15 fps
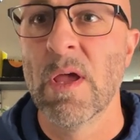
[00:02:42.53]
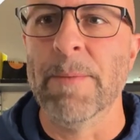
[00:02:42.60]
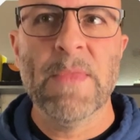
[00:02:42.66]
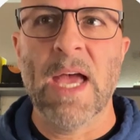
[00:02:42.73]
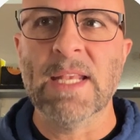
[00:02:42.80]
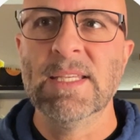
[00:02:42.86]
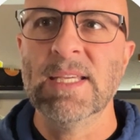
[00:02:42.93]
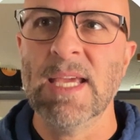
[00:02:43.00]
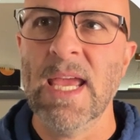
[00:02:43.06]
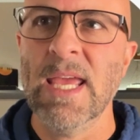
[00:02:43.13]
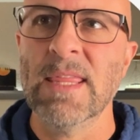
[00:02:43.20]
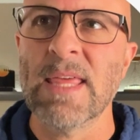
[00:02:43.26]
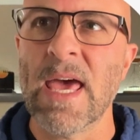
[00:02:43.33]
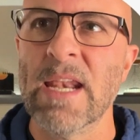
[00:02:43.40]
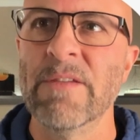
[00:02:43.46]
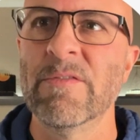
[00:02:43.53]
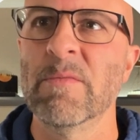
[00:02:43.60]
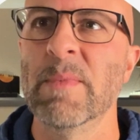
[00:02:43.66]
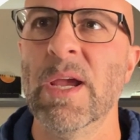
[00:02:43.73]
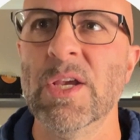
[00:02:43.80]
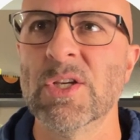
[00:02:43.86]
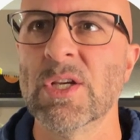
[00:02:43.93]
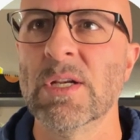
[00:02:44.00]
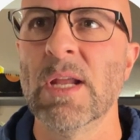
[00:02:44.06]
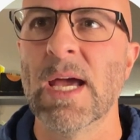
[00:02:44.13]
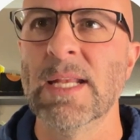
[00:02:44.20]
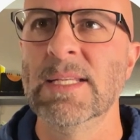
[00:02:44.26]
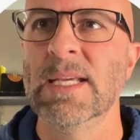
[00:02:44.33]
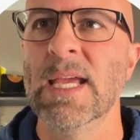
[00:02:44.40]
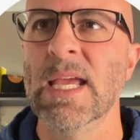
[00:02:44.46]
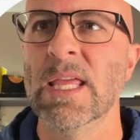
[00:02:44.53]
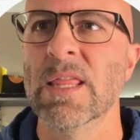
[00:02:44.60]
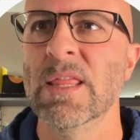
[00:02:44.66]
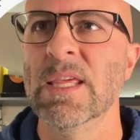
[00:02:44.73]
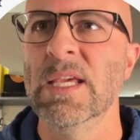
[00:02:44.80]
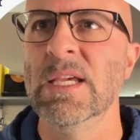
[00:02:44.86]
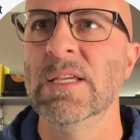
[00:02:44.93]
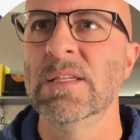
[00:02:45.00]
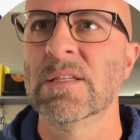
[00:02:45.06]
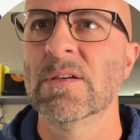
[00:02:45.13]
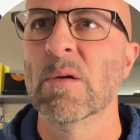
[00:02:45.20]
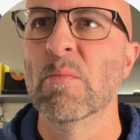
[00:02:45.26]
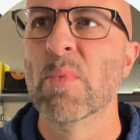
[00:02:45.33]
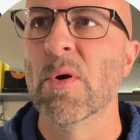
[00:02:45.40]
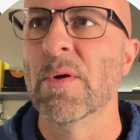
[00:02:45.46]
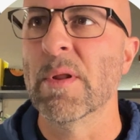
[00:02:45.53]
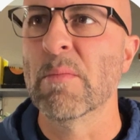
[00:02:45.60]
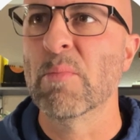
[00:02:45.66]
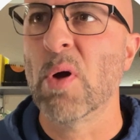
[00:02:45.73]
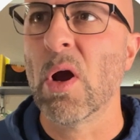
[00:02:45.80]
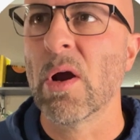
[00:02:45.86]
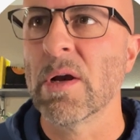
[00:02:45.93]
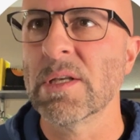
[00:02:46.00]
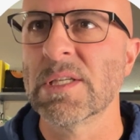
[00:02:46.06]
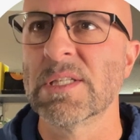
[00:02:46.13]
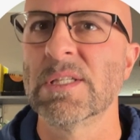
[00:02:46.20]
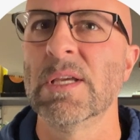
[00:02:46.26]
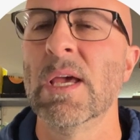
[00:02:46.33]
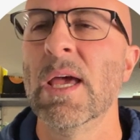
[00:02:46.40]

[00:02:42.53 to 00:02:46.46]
I take that information, I take these component parts,